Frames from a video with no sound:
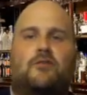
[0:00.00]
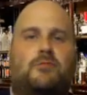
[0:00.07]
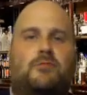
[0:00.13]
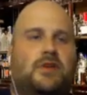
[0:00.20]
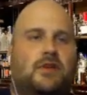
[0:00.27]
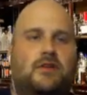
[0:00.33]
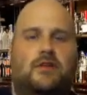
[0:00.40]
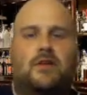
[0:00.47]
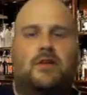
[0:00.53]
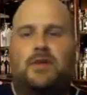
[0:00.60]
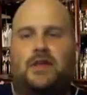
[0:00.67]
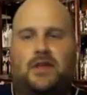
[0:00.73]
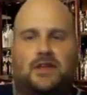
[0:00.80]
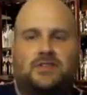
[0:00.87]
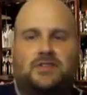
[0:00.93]
killed
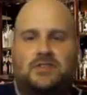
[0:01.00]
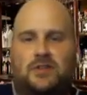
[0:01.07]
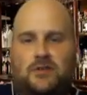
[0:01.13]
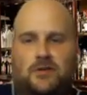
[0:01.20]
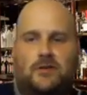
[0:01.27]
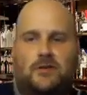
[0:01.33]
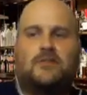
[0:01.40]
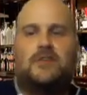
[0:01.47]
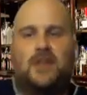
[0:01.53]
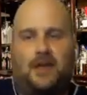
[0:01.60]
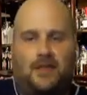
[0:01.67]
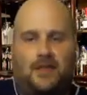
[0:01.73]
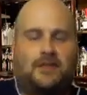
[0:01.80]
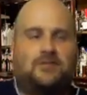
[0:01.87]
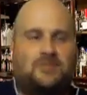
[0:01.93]
because they're, yeah,
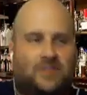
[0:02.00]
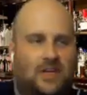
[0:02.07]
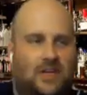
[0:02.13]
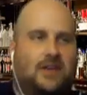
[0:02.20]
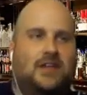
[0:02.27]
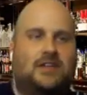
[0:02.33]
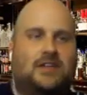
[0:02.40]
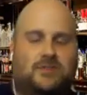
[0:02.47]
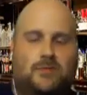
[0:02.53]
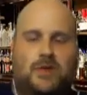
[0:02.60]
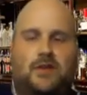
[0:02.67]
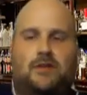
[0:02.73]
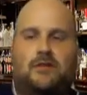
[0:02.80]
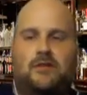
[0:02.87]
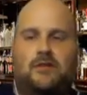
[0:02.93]
like you said, ease them
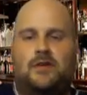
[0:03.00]
in.